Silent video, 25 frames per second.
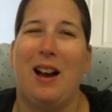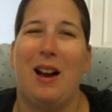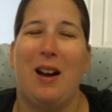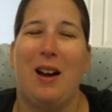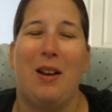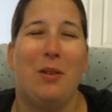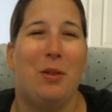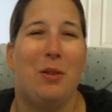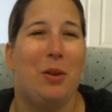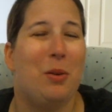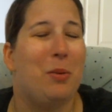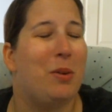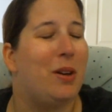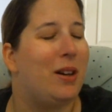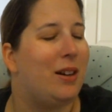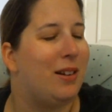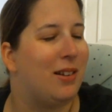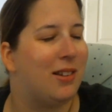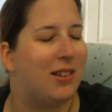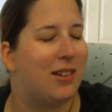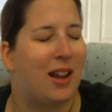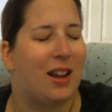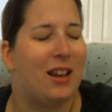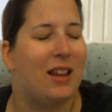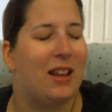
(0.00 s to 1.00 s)
don't don't know what it
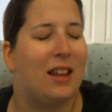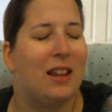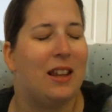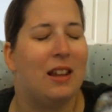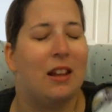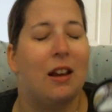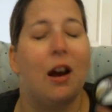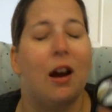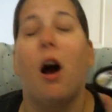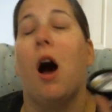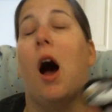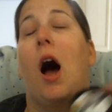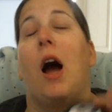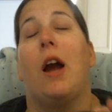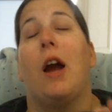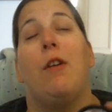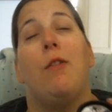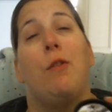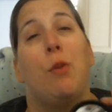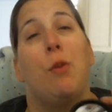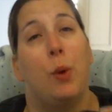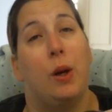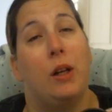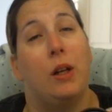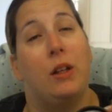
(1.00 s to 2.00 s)
is. I
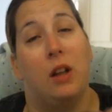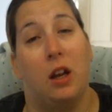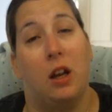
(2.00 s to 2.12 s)
avoid